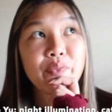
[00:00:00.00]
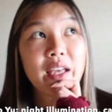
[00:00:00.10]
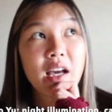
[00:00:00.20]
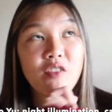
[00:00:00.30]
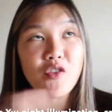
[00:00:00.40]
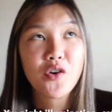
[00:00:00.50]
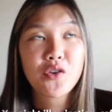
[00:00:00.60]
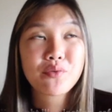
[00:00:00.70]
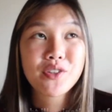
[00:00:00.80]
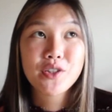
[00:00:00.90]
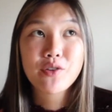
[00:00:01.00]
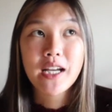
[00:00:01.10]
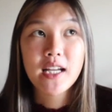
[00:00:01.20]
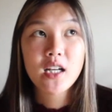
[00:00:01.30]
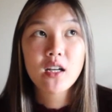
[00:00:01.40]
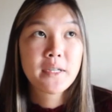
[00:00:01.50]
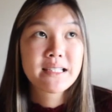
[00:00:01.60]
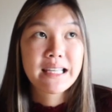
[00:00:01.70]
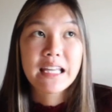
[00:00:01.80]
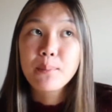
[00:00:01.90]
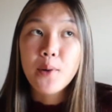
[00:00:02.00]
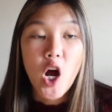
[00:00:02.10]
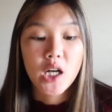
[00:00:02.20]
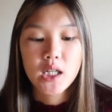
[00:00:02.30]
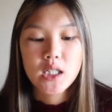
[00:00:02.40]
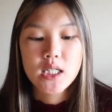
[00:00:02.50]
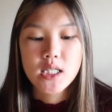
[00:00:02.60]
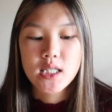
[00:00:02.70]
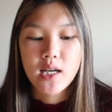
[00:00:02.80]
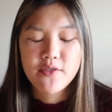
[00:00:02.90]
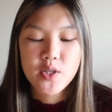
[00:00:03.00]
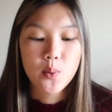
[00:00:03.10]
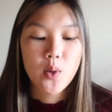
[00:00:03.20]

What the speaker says: they have all the really great skin products and stuff. So